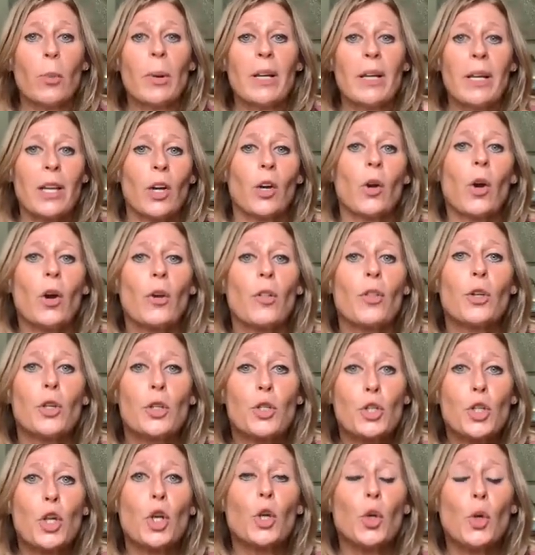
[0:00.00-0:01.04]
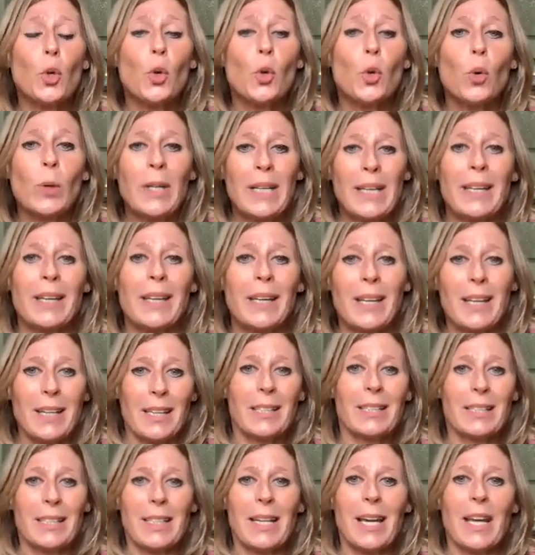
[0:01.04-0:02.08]
but here are the 2 key
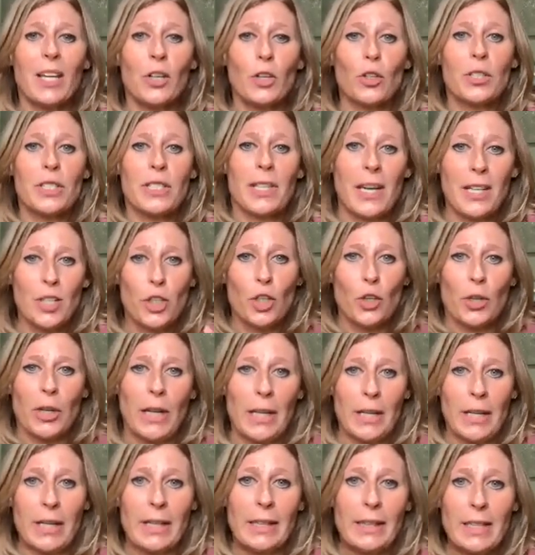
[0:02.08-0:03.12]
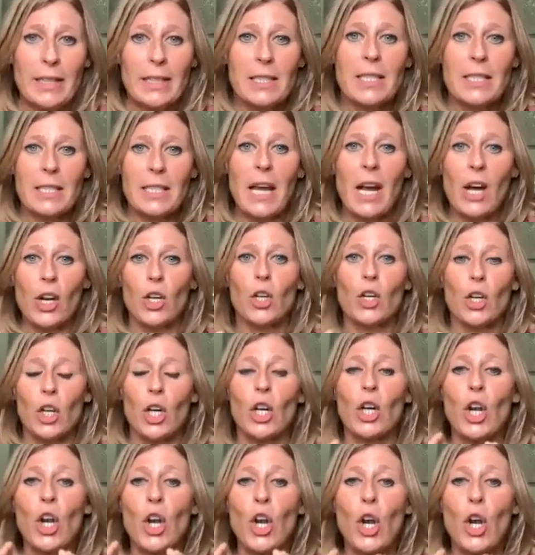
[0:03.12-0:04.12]
indicators that you're in it. This is how you're going to